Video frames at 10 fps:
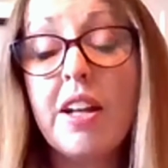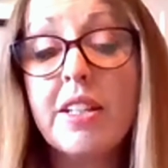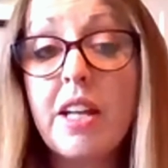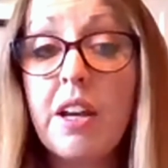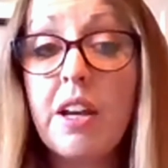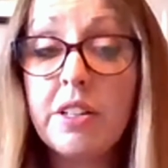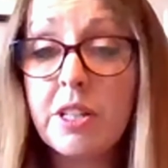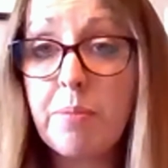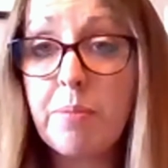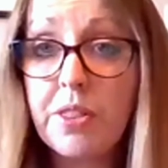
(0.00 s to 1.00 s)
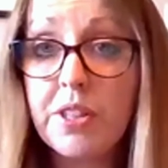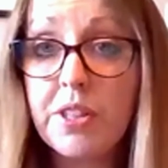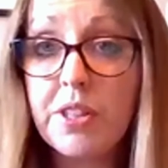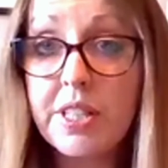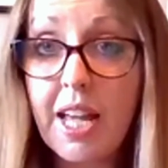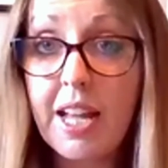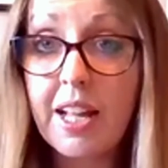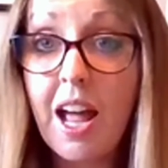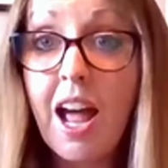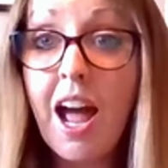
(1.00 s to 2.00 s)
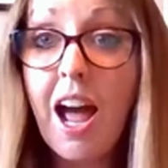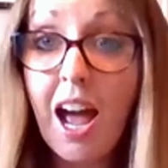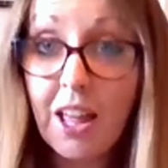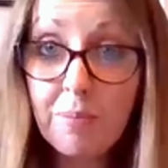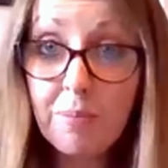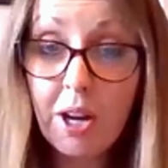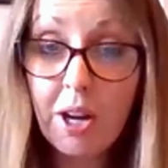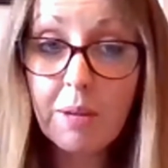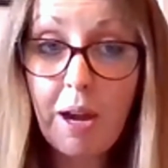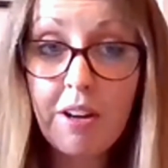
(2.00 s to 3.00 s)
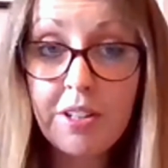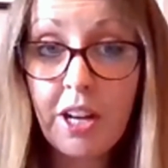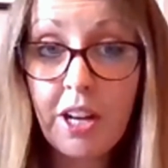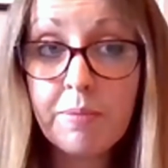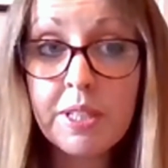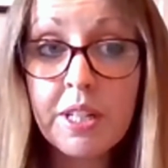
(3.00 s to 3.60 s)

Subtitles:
And under both the state and the market paradigms,